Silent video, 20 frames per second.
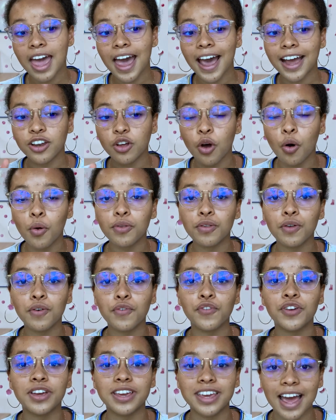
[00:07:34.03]
and also
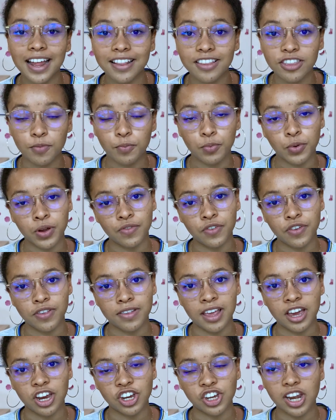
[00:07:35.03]
forget the previous
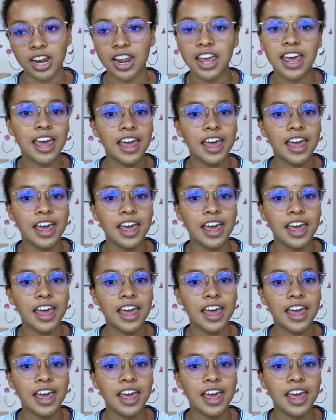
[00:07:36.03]
section.